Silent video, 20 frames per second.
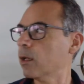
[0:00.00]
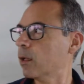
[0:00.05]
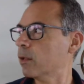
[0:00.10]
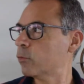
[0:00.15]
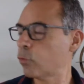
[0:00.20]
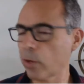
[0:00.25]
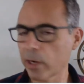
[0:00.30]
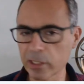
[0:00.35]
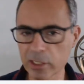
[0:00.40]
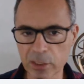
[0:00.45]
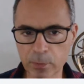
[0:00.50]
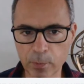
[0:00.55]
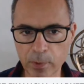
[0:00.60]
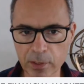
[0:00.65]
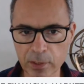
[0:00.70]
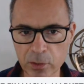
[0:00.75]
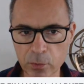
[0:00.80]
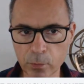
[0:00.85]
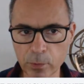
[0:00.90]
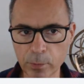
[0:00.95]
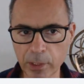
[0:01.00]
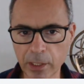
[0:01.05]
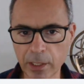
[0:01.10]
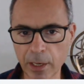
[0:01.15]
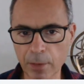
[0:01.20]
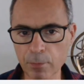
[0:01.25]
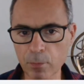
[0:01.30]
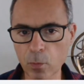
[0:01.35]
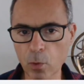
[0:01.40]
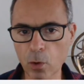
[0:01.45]
Transports will
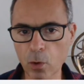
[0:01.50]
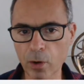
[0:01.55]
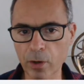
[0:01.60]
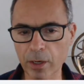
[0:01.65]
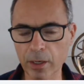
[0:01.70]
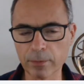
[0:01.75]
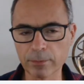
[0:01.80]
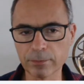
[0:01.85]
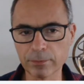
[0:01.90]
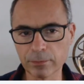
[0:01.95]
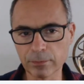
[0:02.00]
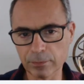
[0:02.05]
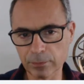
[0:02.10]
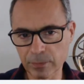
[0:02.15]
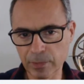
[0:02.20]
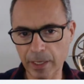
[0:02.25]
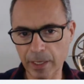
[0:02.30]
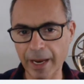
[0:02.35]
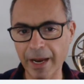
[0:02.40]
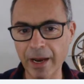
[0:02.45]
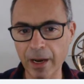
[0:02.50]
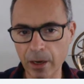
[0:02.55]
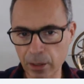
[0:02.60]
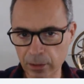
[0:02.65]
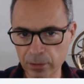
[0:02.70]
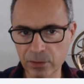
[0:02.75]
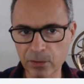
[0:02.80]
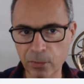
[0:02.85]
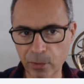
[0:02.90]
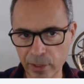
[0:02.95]
become more air
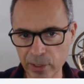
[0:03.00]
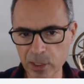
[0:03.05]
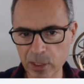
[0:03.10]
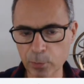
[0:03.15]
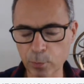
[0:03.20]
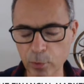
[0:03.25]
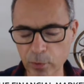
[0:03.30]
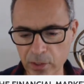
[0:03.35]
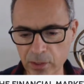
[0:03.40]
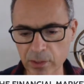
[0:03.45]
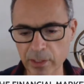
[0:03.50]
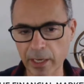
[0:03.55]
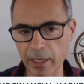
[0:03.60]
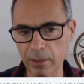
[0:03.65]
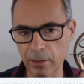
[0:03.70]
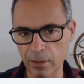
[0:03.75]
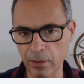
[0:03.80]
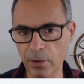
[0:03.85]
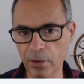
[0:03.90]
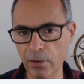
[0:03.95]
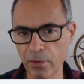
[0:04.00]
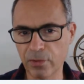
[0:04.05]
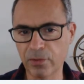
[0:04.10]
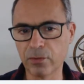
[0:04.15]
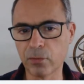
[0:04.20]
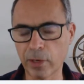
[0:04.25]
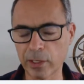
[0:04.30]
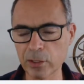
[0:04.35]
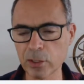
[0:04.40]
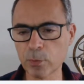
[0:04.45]
transports than earth
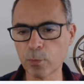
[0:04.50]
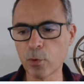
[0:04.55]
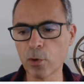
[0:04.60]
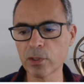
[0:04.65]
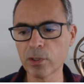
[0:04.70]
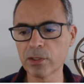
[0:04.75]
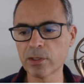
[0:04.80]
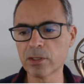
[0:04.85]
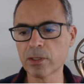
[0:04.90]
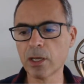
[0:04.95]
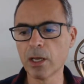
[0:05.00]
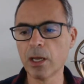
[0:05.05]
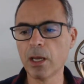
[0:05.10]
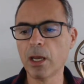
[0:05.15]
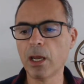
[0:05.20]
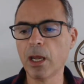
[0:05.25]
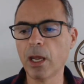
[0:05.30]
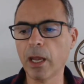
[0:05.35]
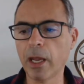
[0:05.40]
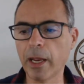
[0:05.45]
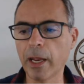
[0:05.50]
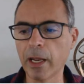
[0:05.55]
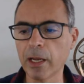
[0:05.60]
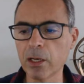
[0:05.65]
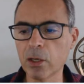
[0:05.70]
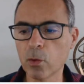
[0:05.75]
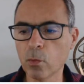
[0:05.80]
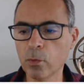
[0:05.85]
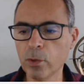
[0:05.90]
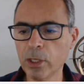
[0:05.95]
transports, and
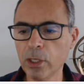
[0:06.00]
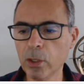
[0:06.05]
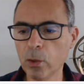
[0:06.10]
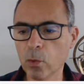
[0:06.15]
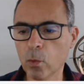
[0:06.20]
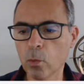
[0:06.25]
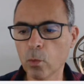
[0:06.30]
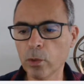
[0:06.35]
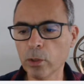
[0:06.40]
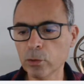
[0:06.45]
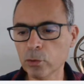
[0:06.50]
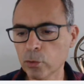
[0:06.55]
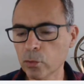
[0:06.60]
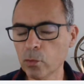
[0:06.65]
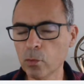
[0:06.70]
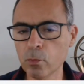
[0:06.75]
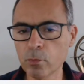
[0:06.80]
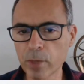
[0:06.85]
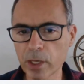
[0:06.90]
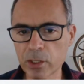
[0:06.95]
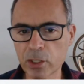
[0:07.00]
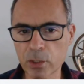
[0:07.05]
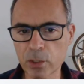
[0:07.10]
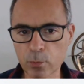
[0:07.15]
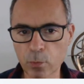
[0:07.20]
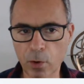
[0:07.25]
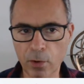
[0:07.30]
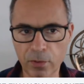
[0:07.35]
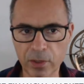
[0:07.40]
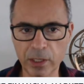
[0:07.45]
we will do much
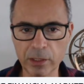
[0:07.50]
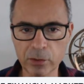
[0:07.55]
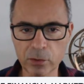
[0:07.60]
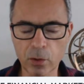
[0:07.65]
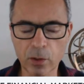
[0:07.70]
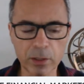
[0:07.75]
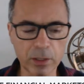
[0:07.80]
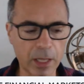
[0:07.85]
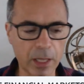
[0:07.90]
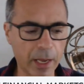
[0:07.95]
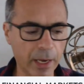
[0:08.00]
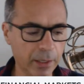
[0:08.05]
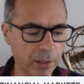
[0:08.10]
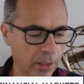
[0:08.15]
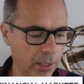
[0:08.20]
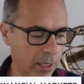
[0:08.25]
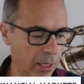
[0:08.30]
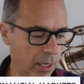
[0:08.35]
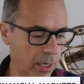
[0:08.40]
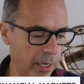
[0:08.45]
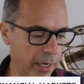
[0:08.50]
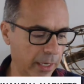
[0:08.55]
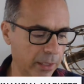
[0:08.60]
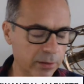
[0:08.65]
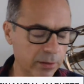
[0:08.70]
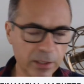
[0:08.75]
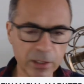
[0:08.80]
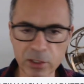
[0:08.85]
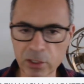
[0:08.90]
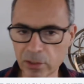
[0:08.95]
more things online and
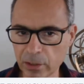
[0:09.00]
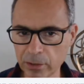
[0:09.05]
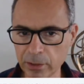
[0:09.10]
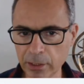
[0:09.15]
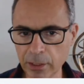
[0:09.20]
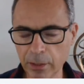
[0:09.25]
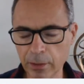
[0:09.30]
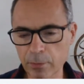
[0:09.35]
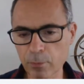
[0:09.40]
digitally.